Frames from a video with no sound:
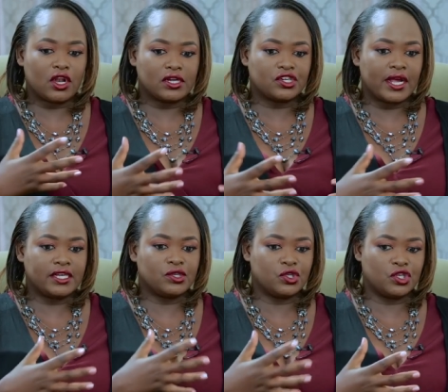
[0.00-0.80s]
a lot
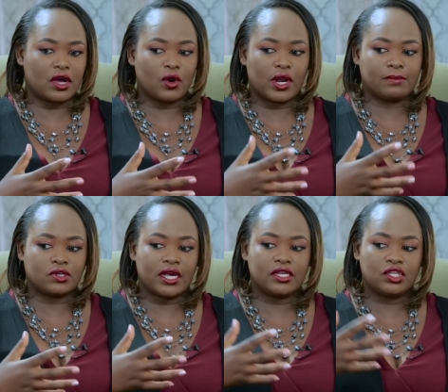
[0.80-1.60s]
trying to juggle. I'm
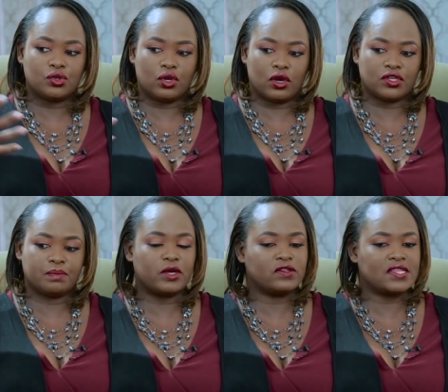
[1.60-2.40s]
trying to
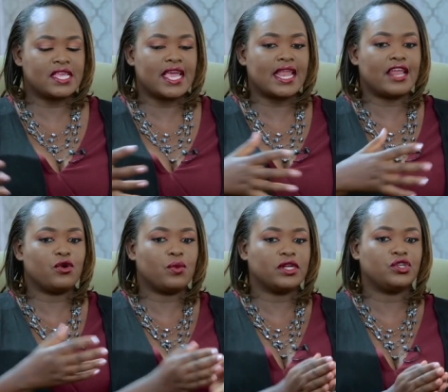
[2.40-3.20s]
launch, because again, I
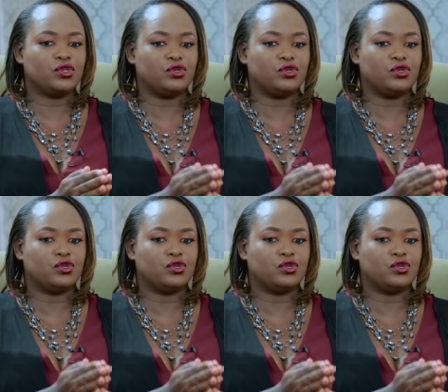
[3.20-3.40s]
don't want